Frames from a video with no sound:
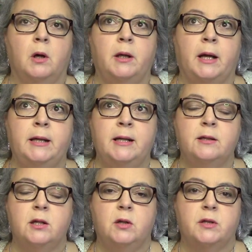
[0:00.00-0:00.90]

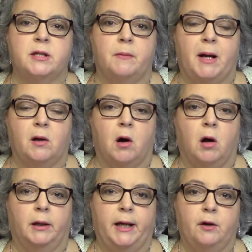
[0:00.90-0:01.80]
needed to use some
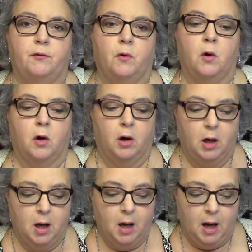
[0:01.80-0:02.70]
alcohol ink
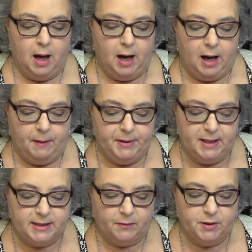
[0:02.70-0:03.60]
for a
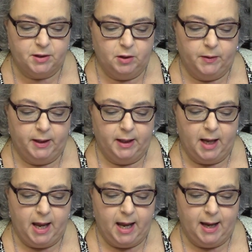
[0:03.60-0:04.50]
piece I was
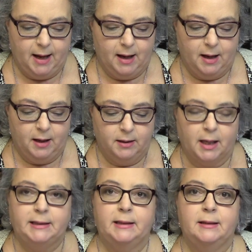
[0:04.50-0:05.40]
doing, and
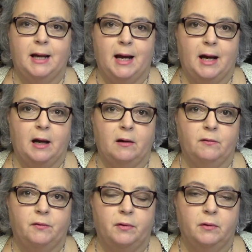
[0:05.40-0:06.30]
I didn't
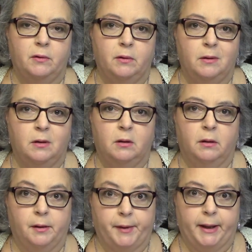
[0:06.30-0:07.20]
have
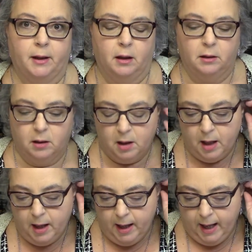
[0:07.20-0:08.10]
the right color.
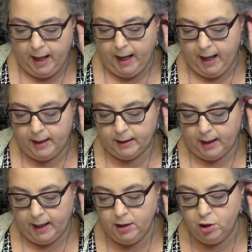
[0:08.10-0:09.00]
And
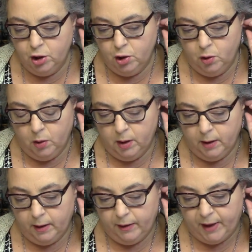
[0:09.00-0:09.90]
I knew
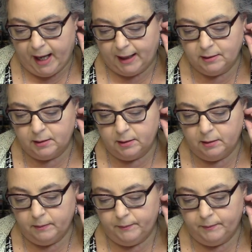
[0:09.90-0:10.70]
that,